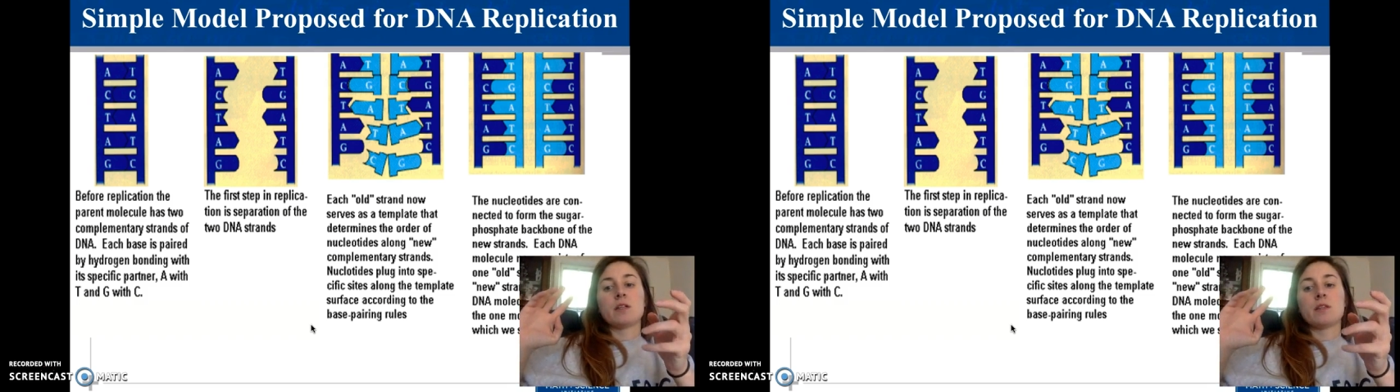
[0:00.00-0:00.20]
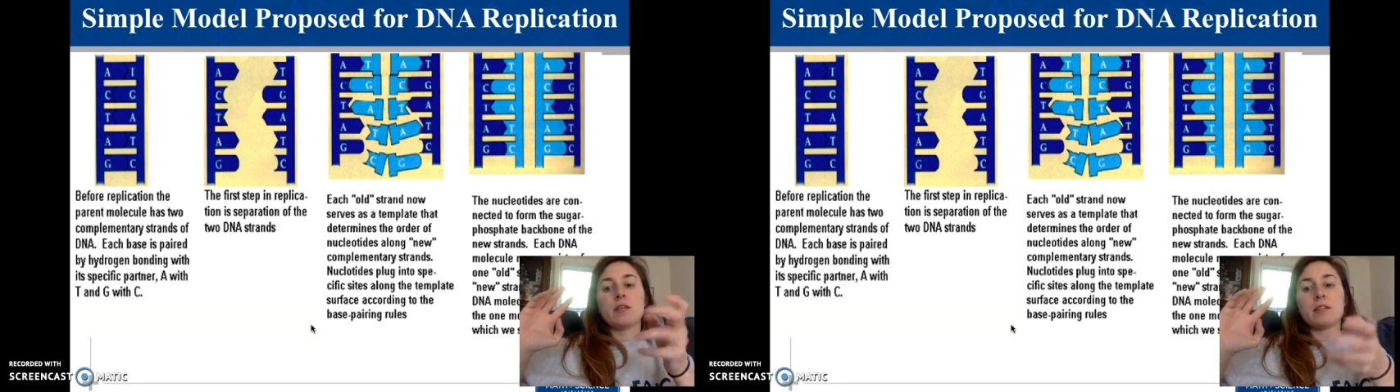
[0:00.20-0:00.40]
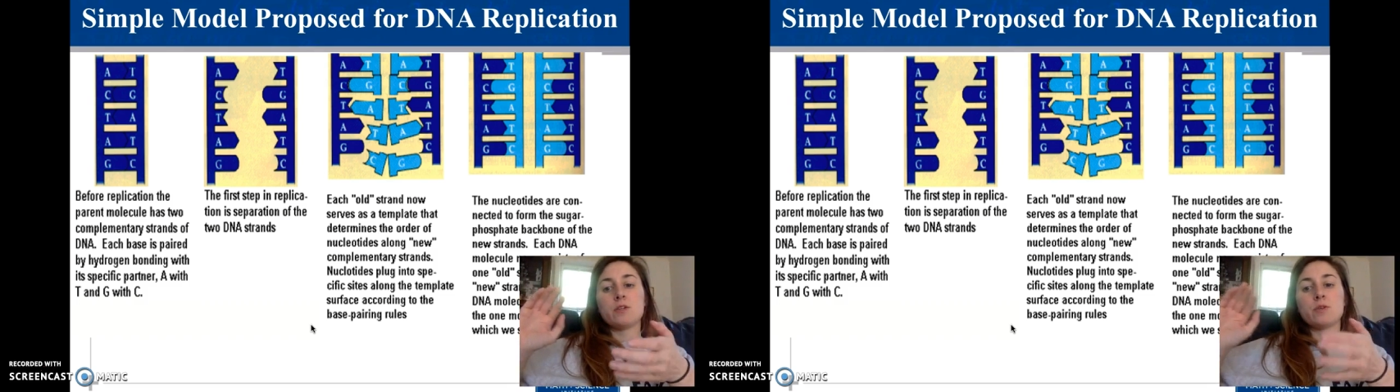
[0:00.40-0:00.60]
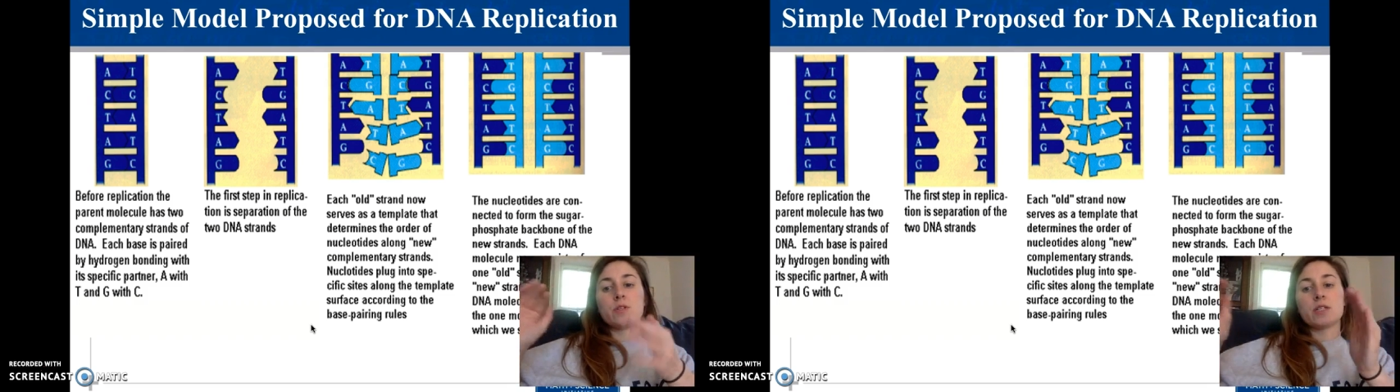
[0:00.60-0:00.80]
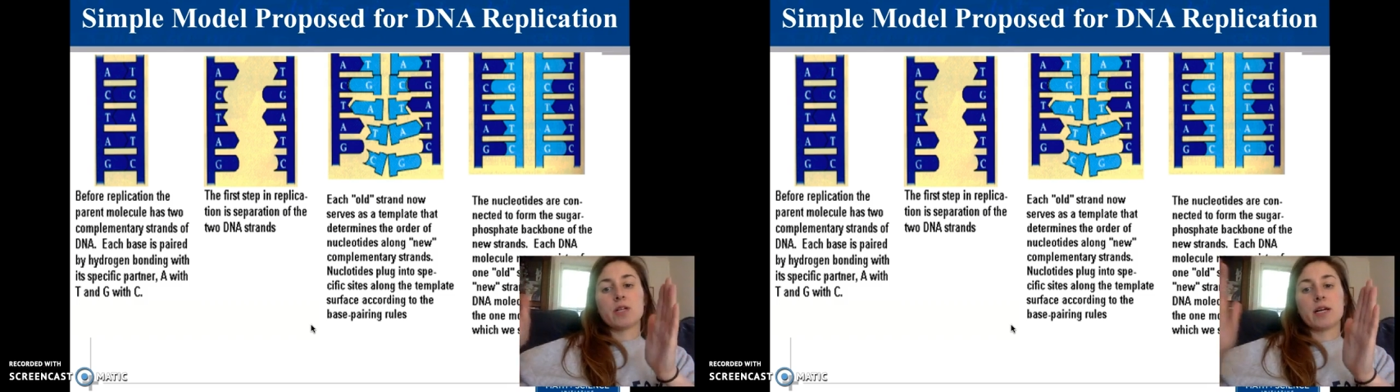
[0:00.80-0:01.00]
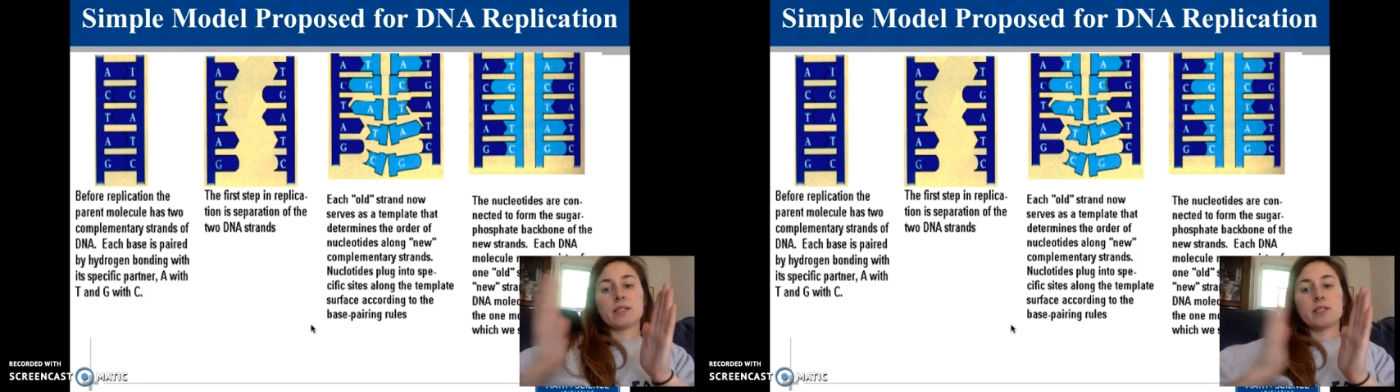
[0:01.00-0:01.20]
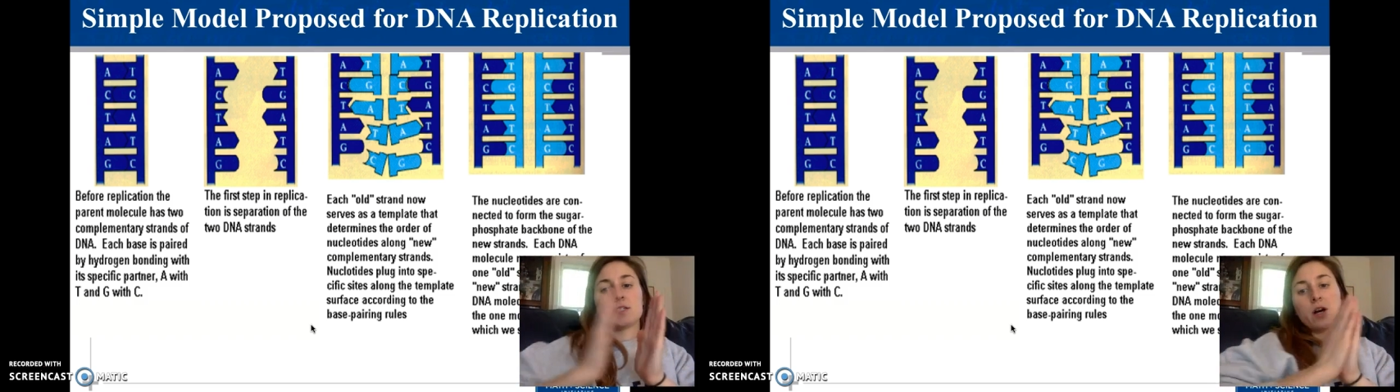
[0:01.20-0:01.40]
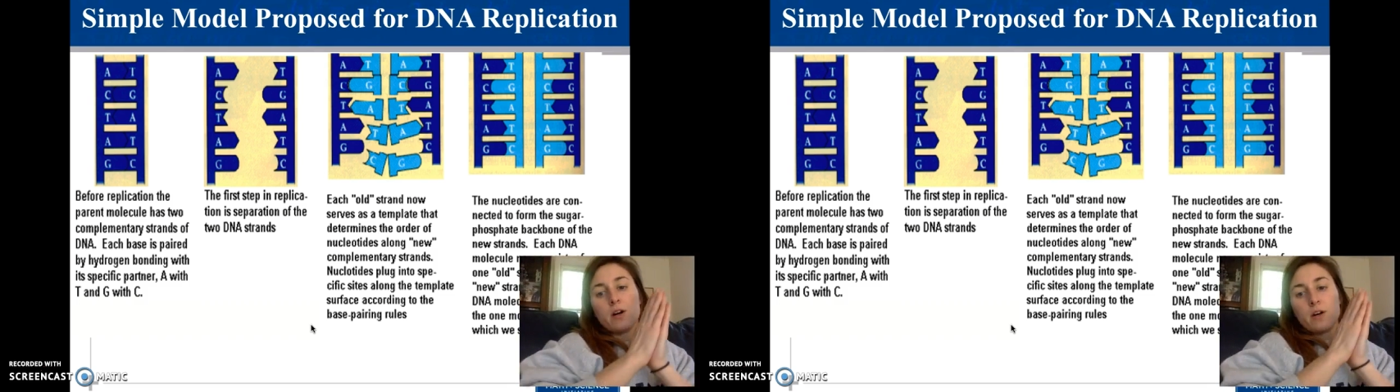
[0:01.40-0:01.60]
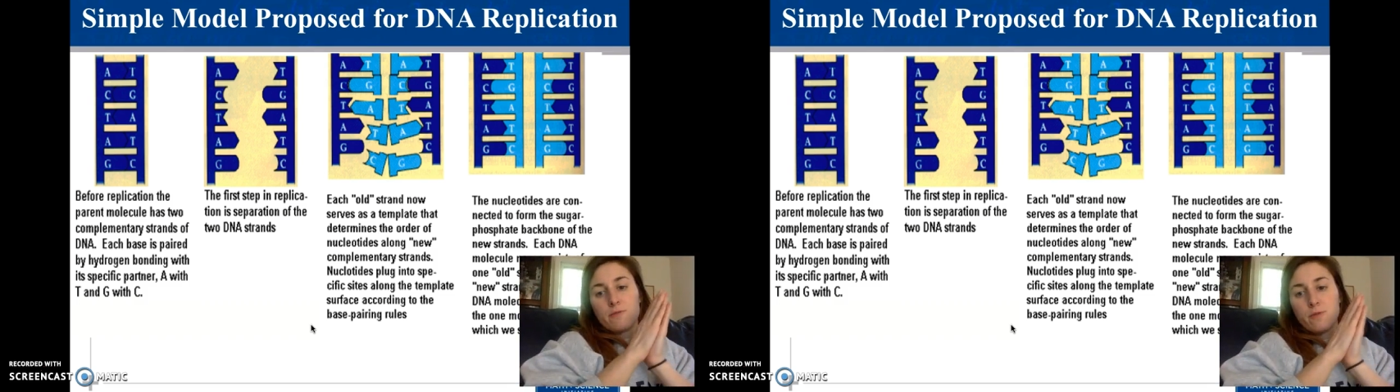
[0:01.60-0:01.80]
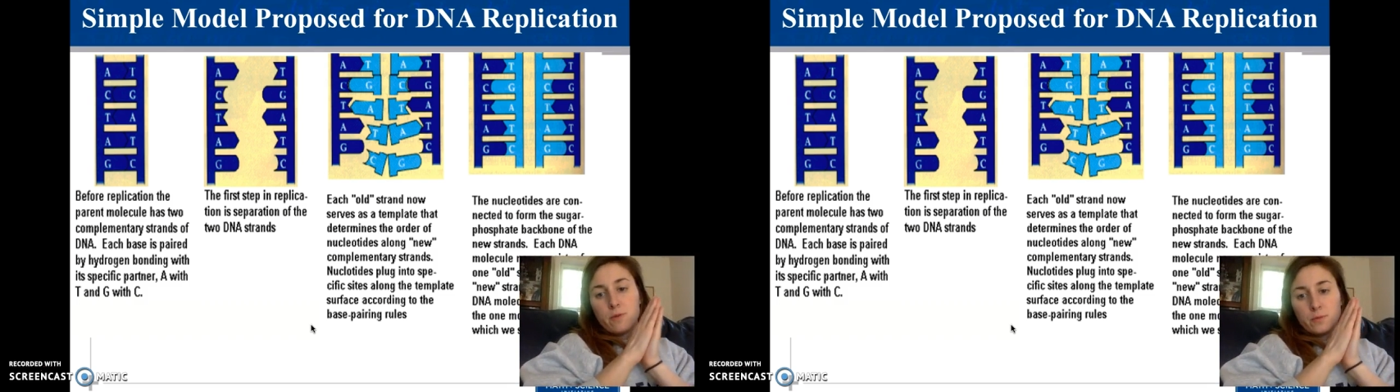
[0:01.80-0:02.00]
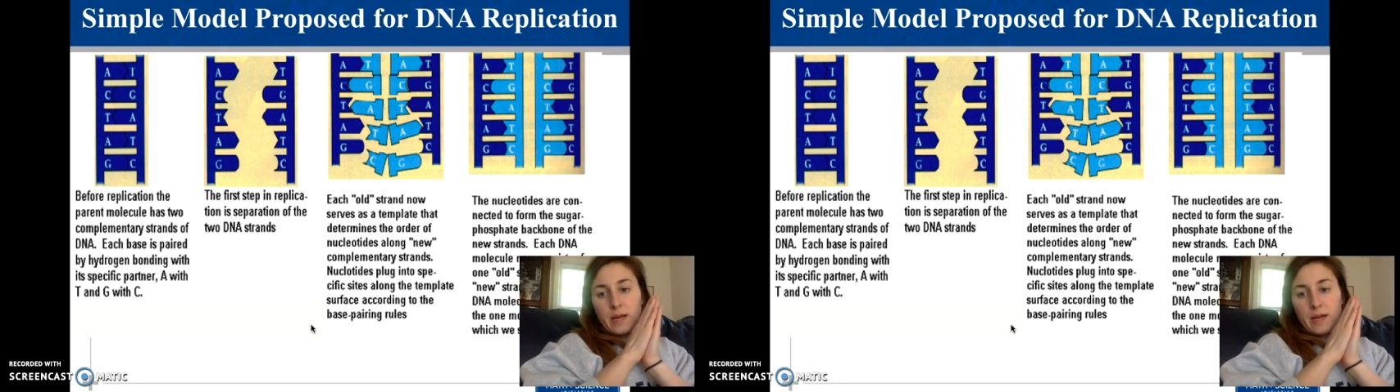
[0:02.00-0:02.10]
Then the nucleotides are formed with